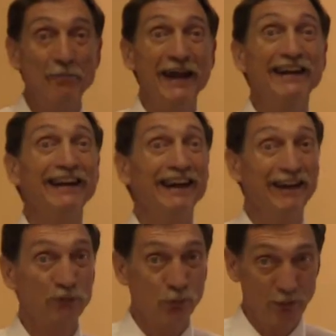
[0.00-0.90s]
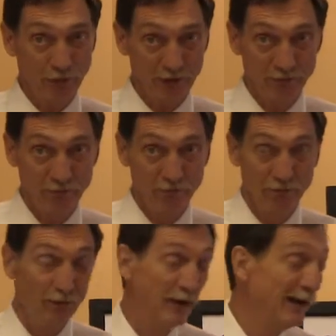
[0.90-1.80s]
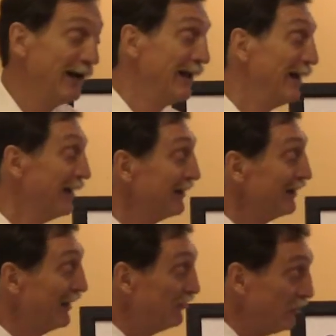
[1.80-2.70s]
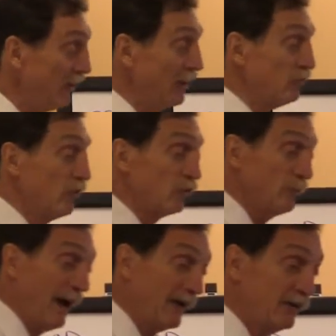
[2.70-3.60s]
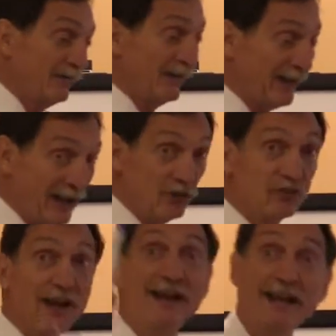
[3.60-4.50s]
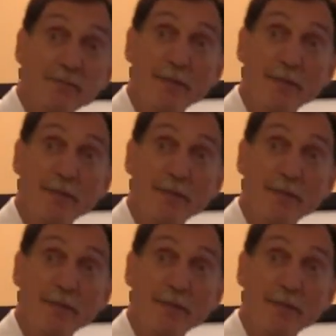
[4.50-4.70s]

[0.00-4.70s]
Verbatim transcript: make an agreement. Licinius goes back in the east and he